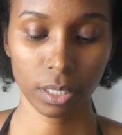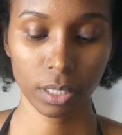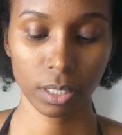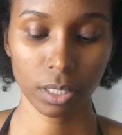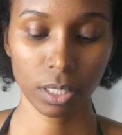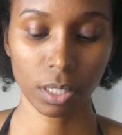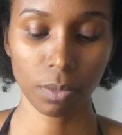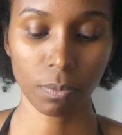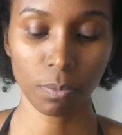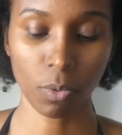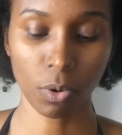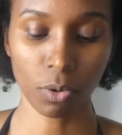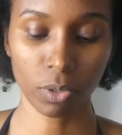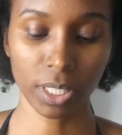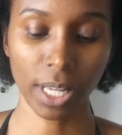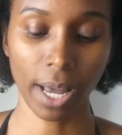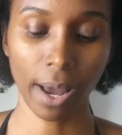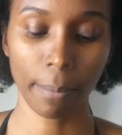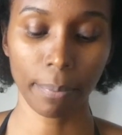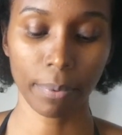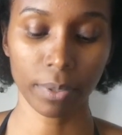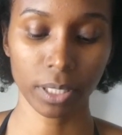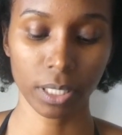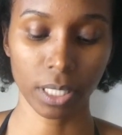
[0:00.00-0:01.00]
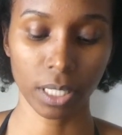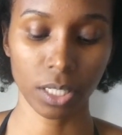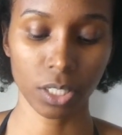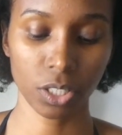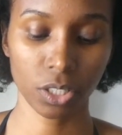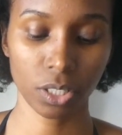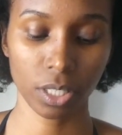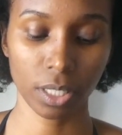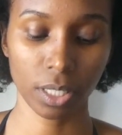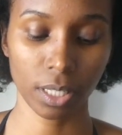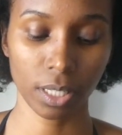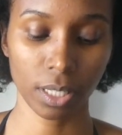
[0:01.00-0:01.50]
the most high
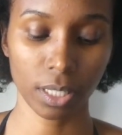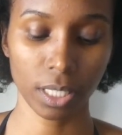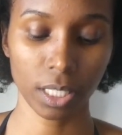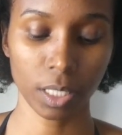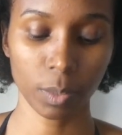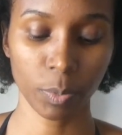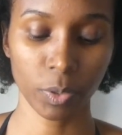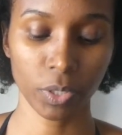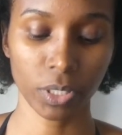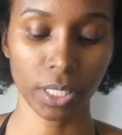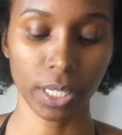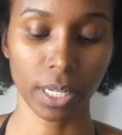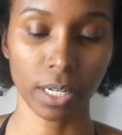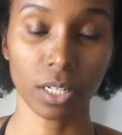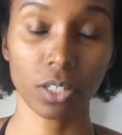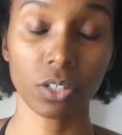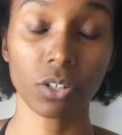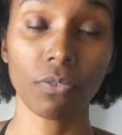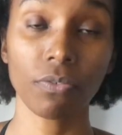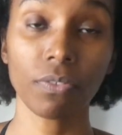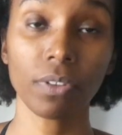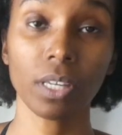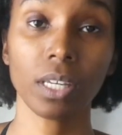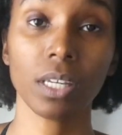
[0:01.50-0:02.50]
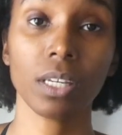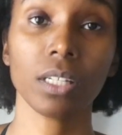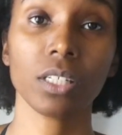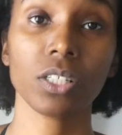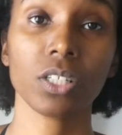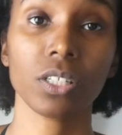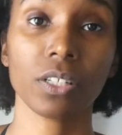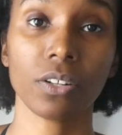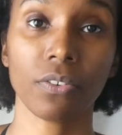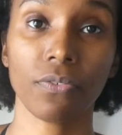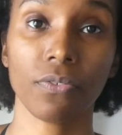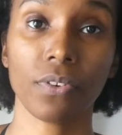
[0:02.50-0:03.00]
percentage to the least percentage of
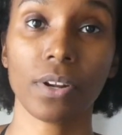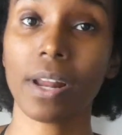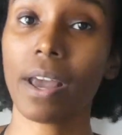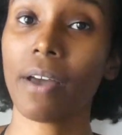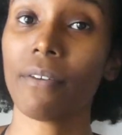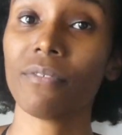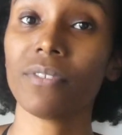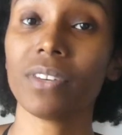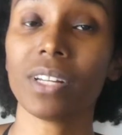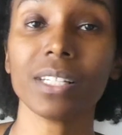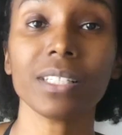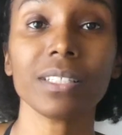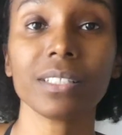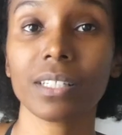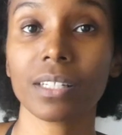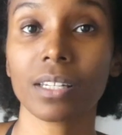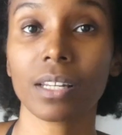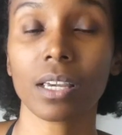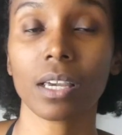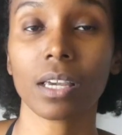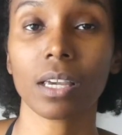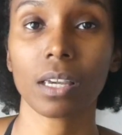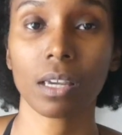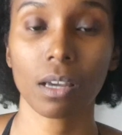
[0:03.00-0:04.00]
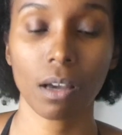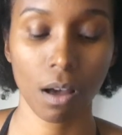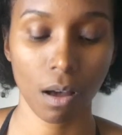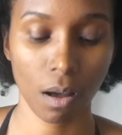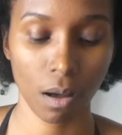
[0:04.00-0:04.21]
each different ethnicity